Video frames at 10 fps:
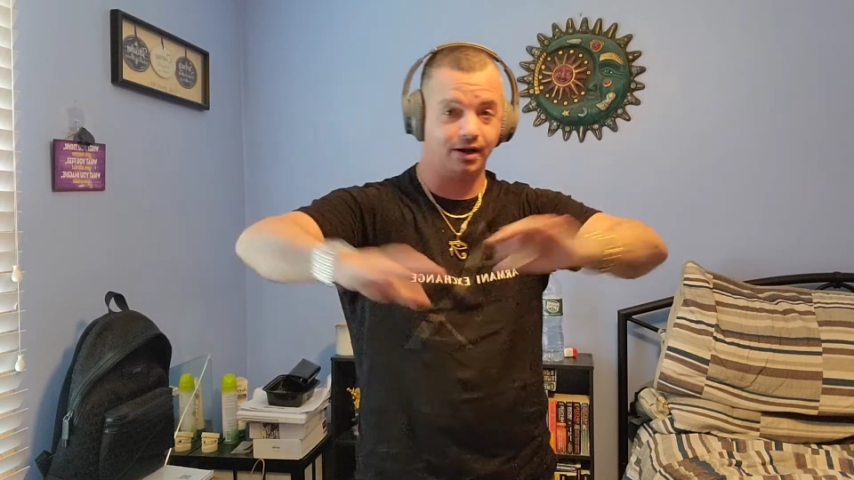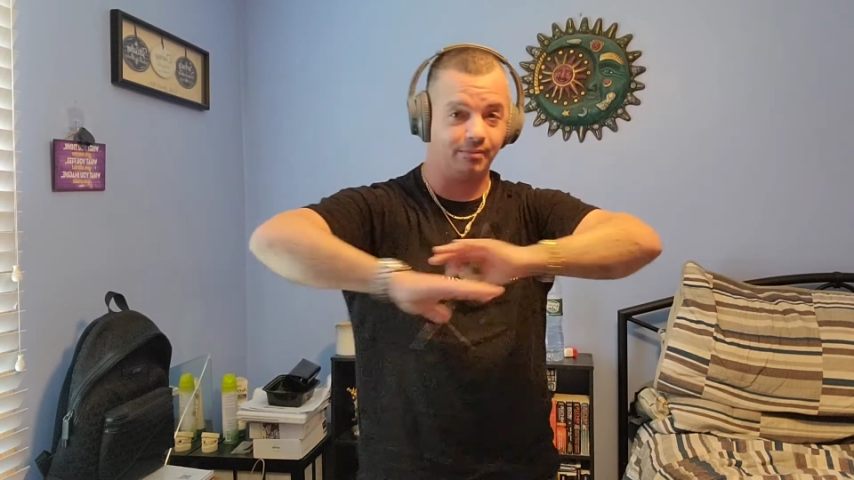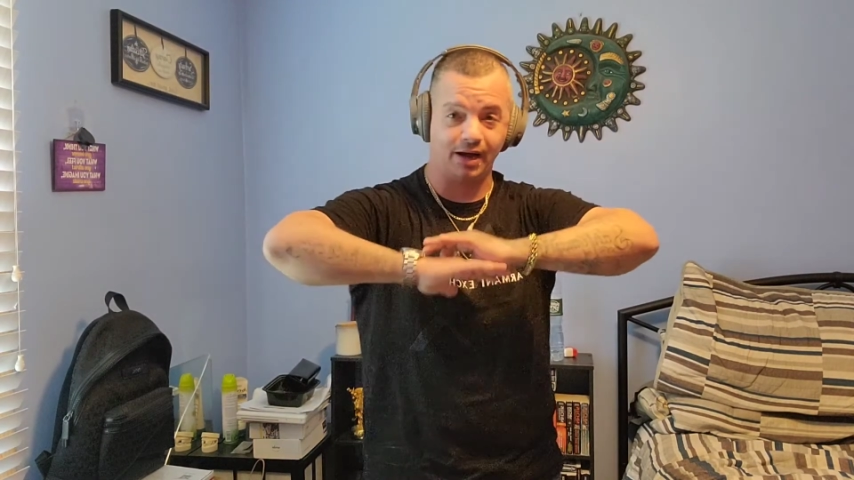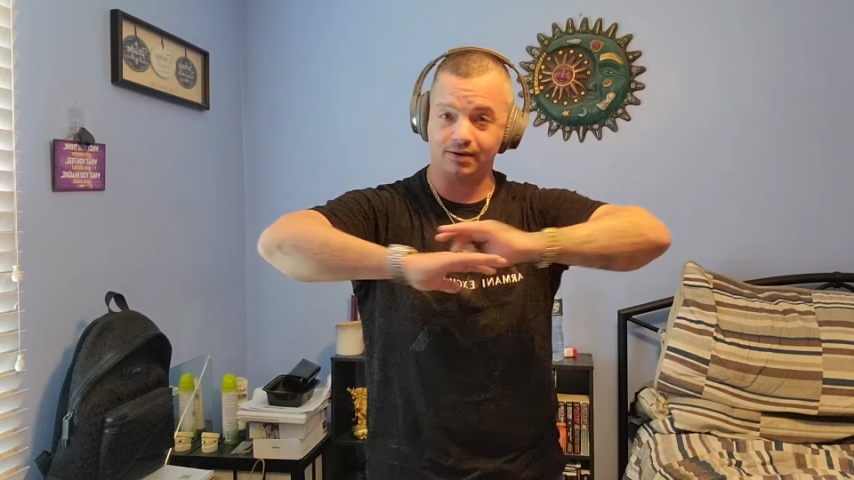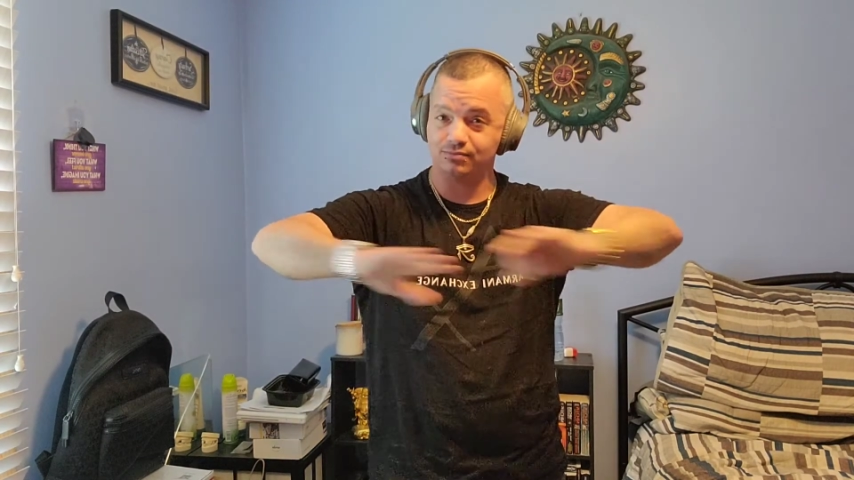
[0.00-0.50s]
I'm
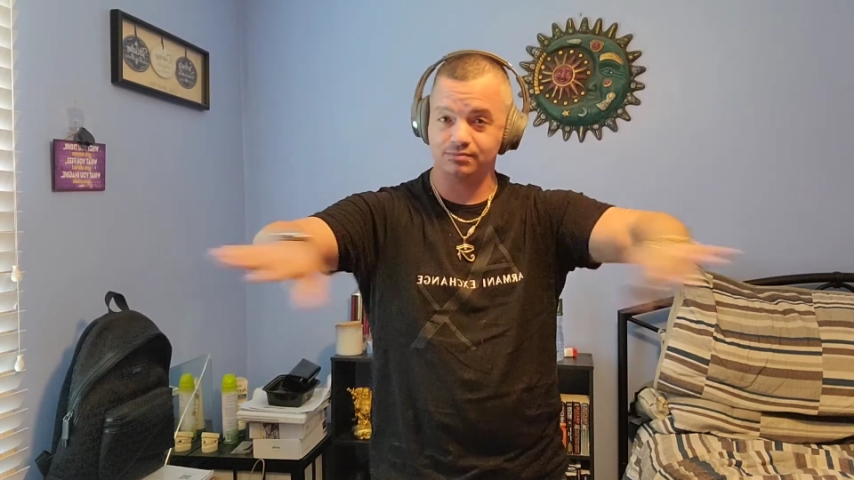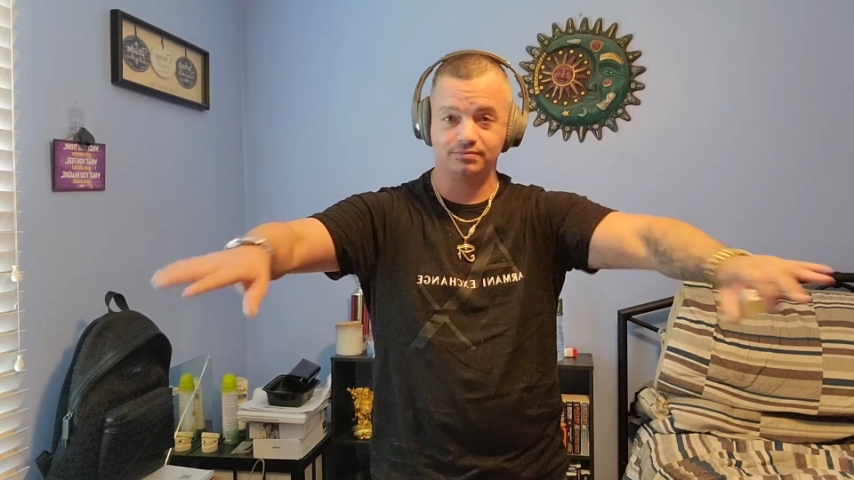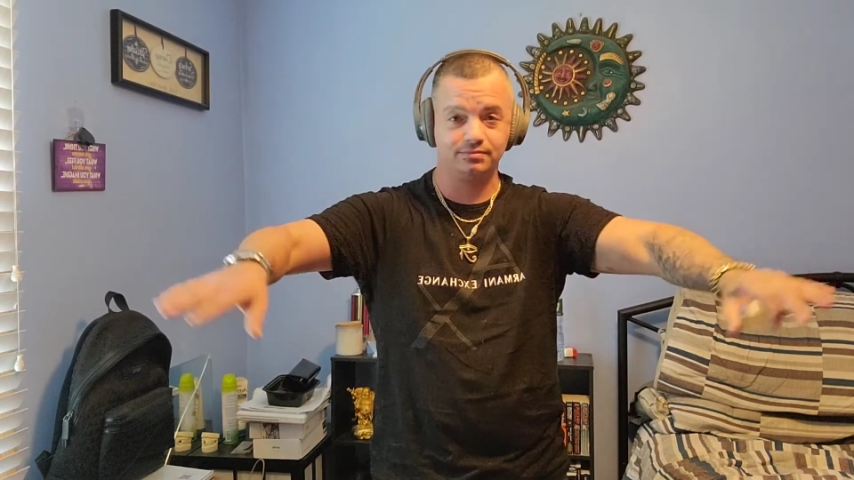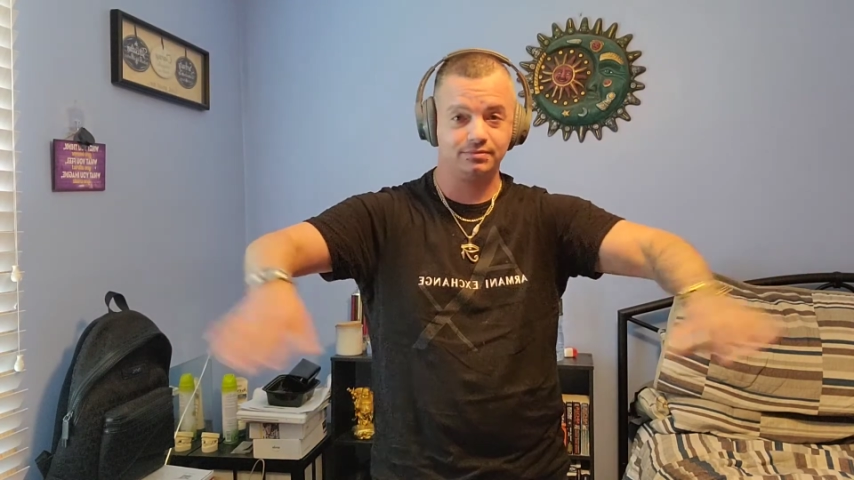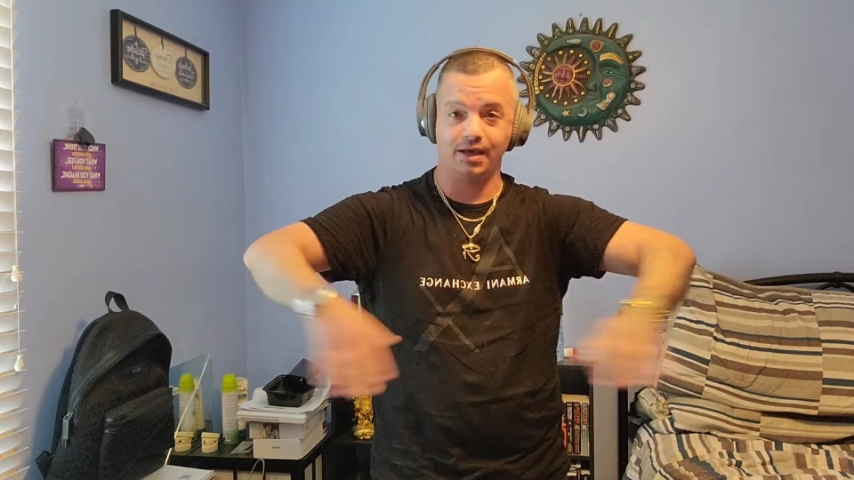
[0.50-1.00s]
not
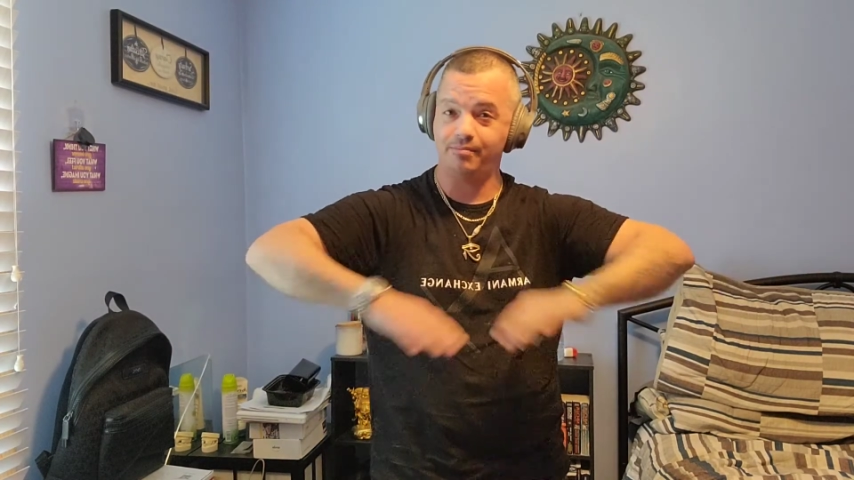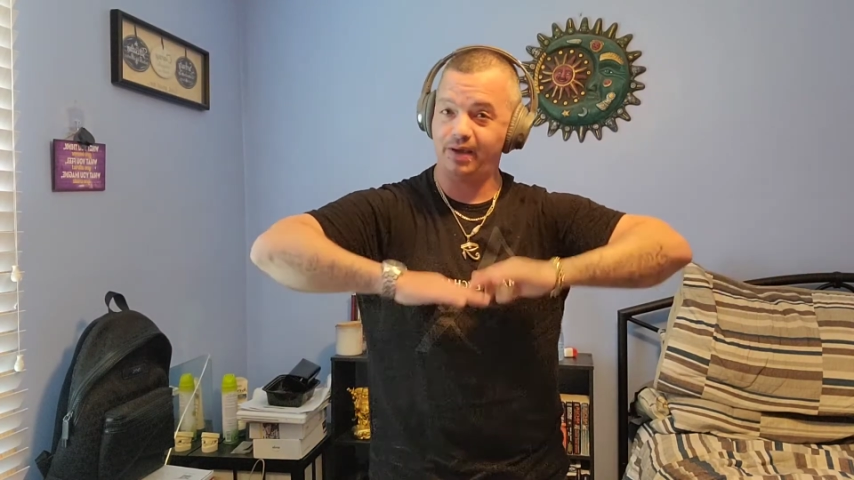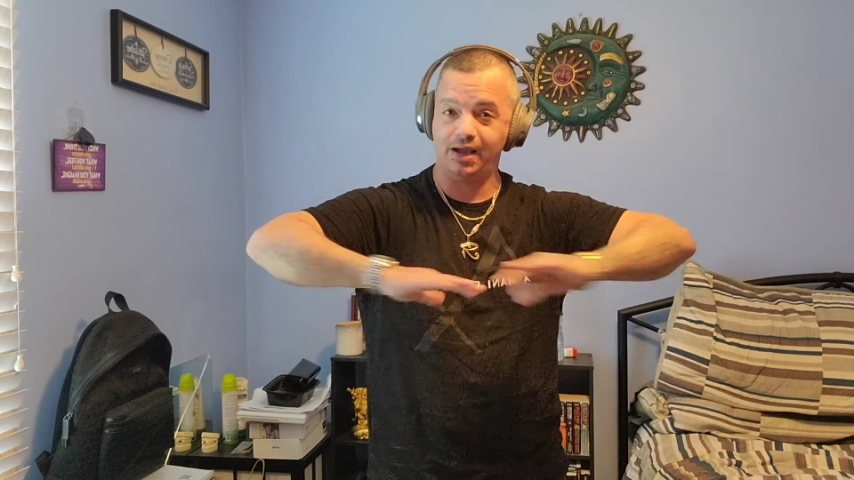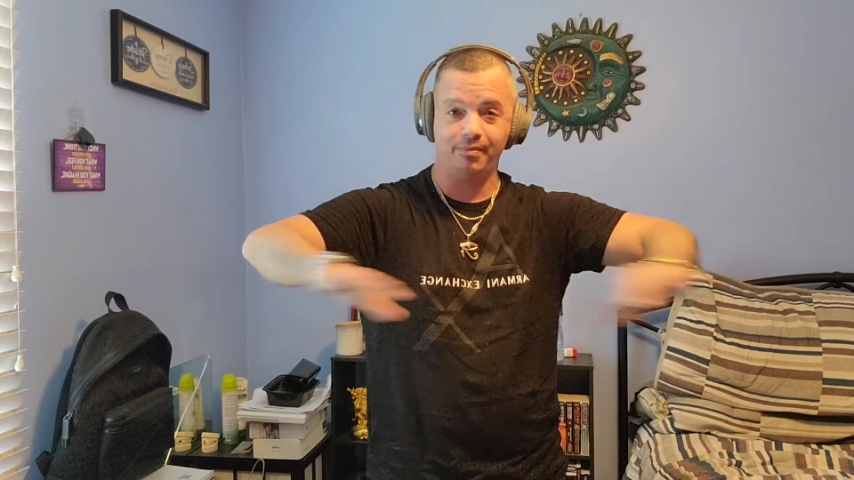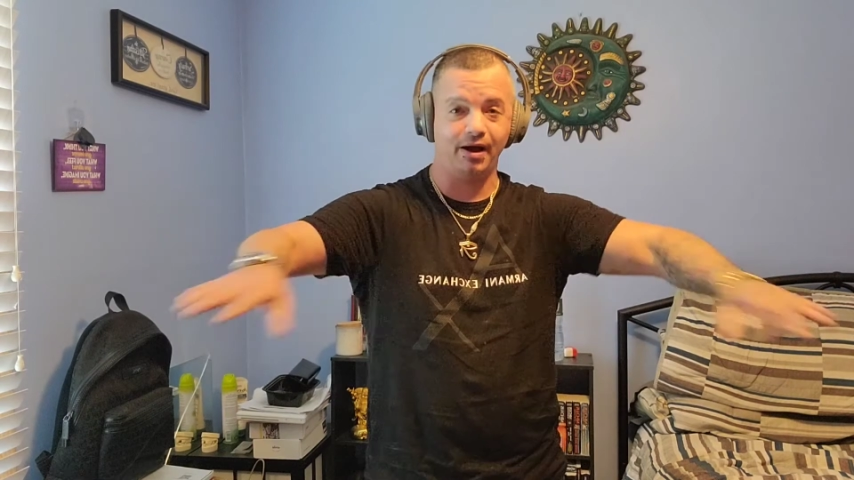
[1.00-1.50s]
getting
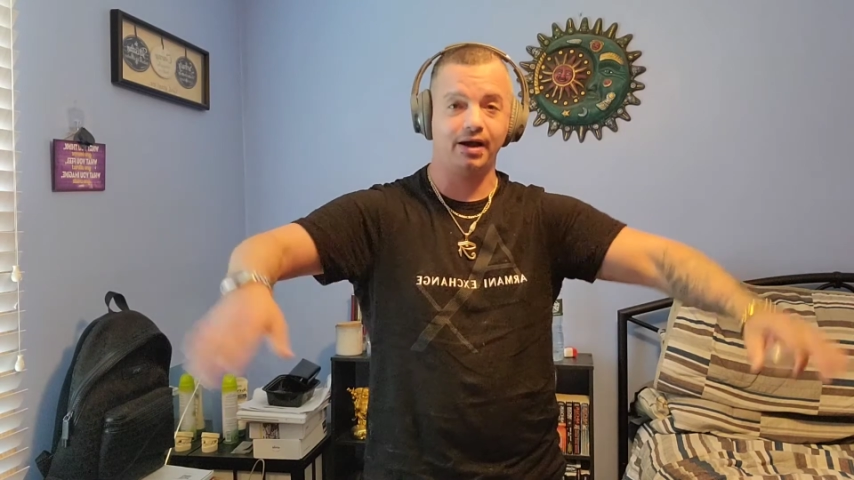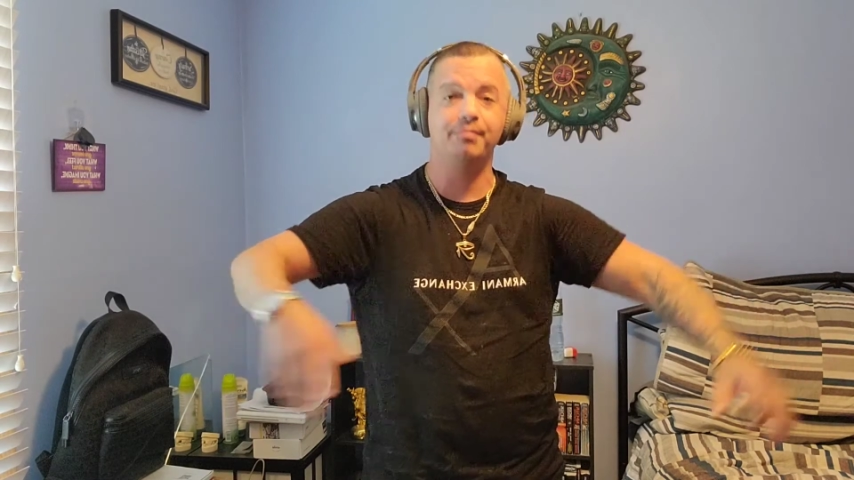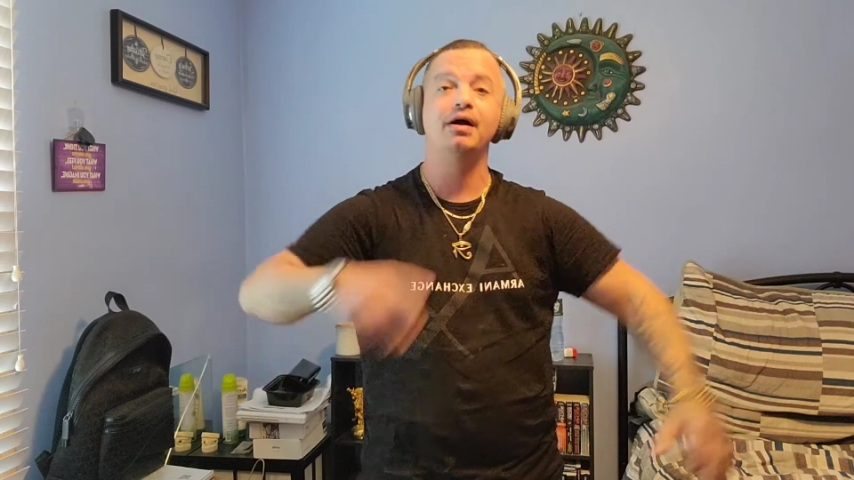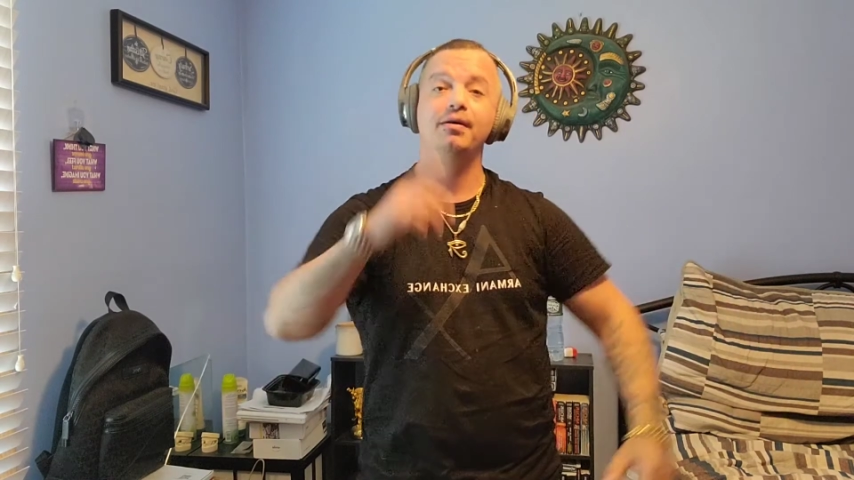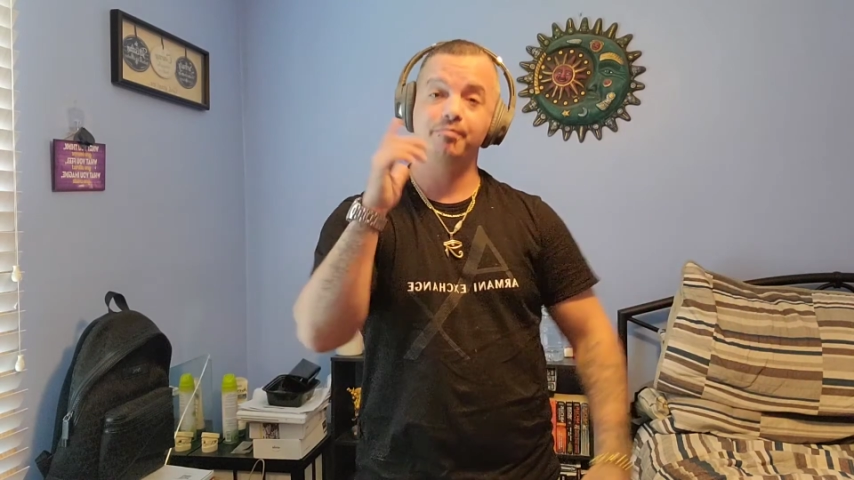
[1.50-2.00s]
paid by him,